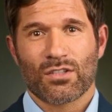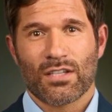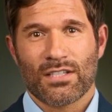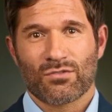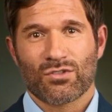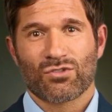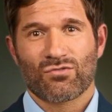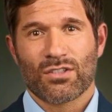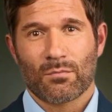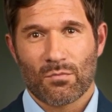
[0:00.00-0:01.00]
a laser to
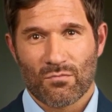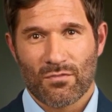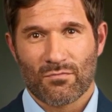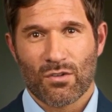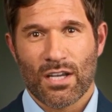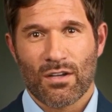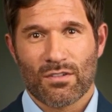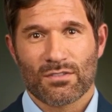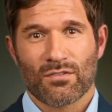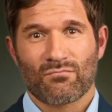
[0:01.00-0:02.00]
treat the peripheral
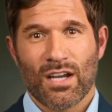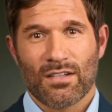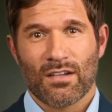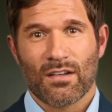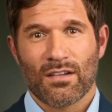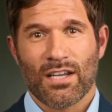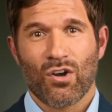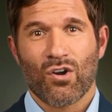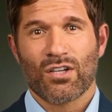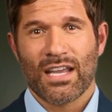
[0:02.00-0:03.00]
areas of the retina that
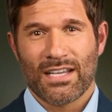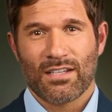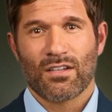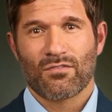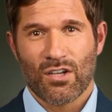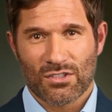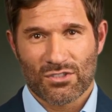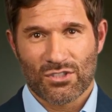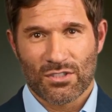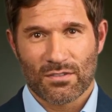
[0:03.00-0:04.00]
aren't getting enough
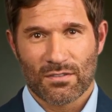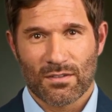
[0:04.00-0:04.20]
oxygen.